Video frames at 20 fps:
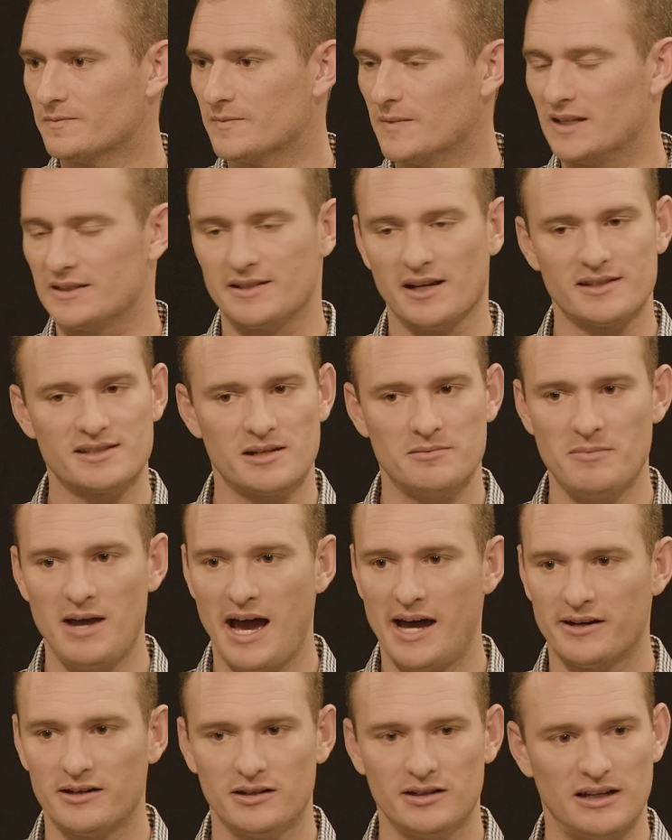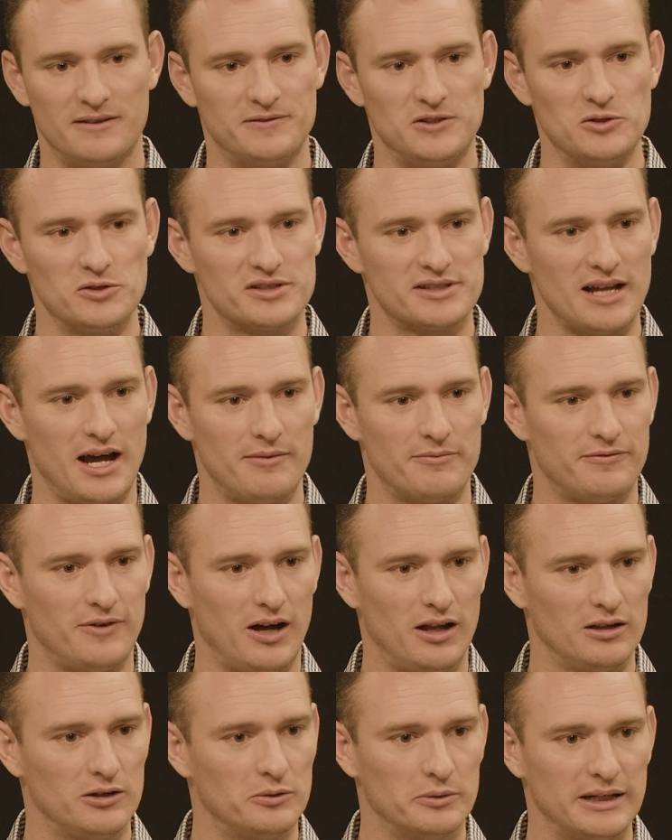It doesn't matter if you stop
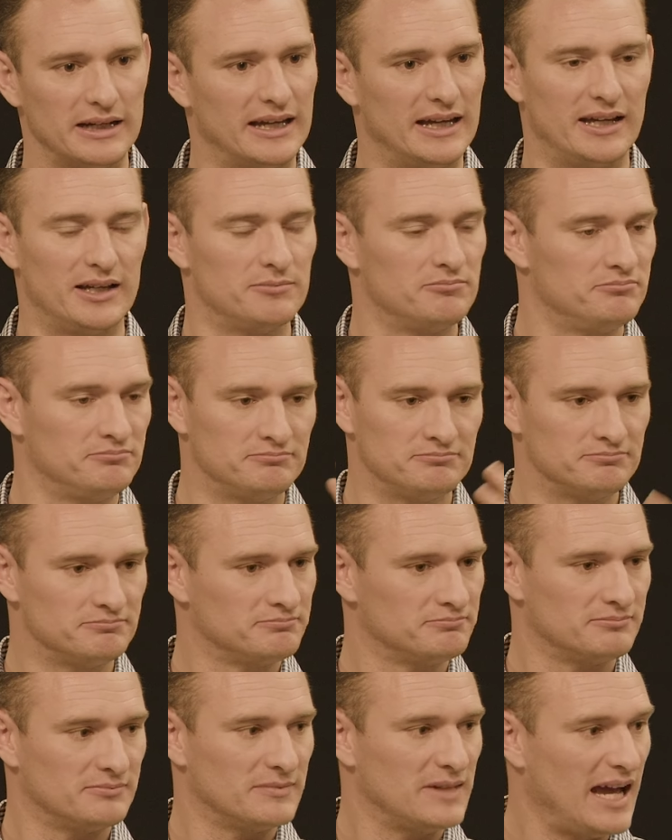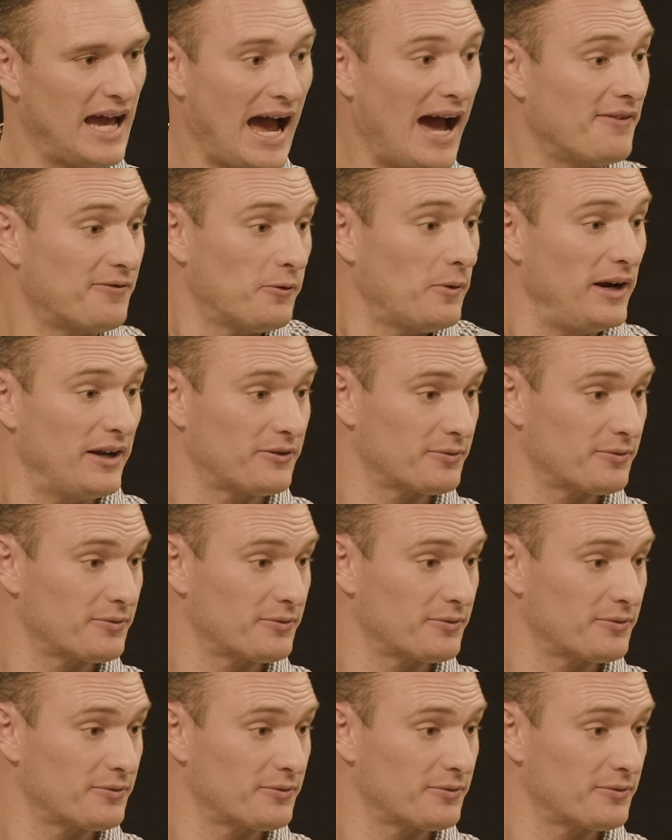following him halfway